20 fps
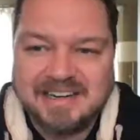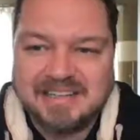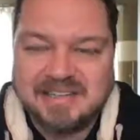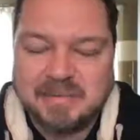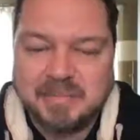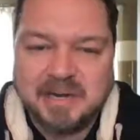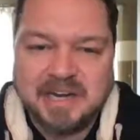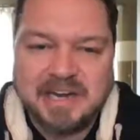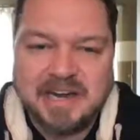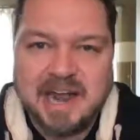to
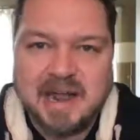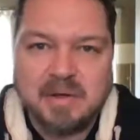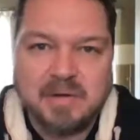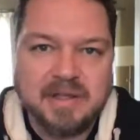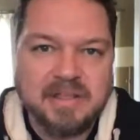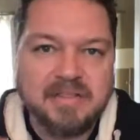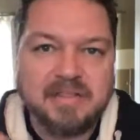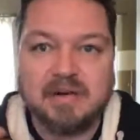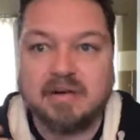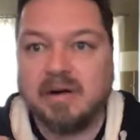somebody now
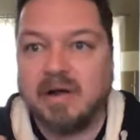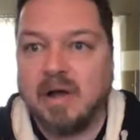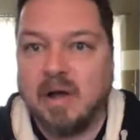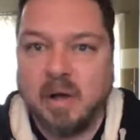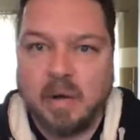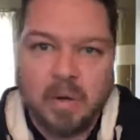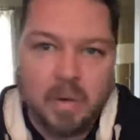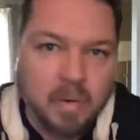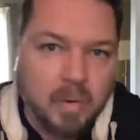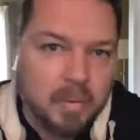in their
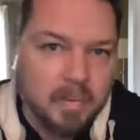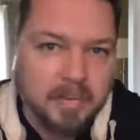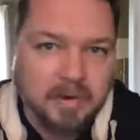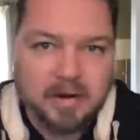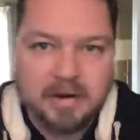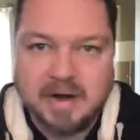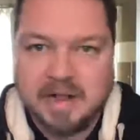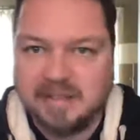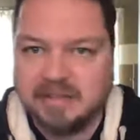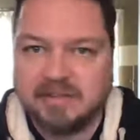home
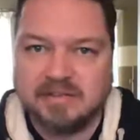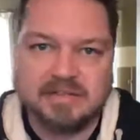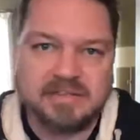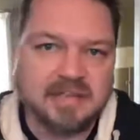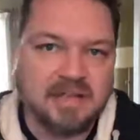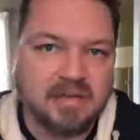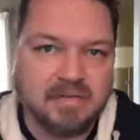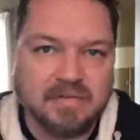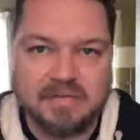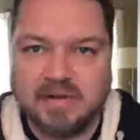or on their
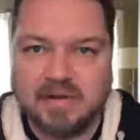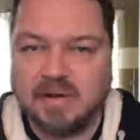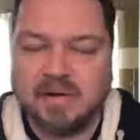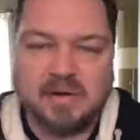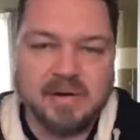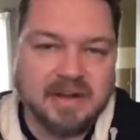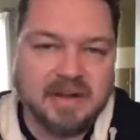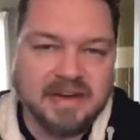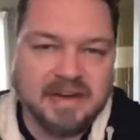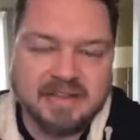cell
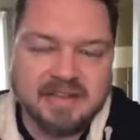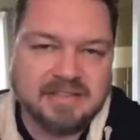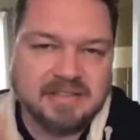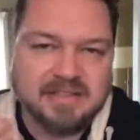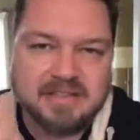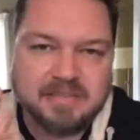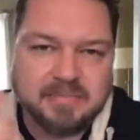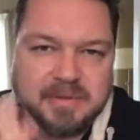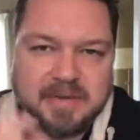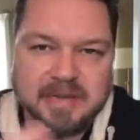phone, and it's
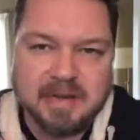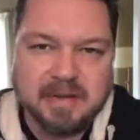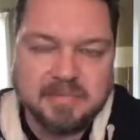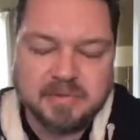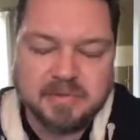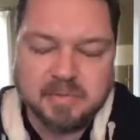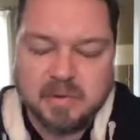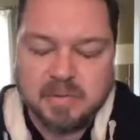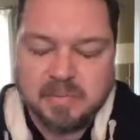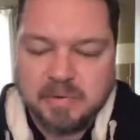just
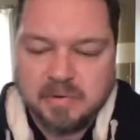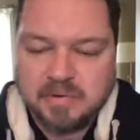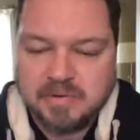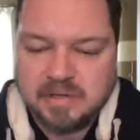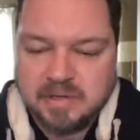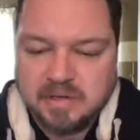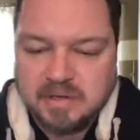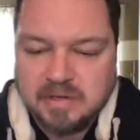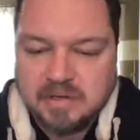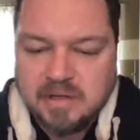becomes more
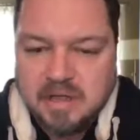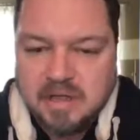personal.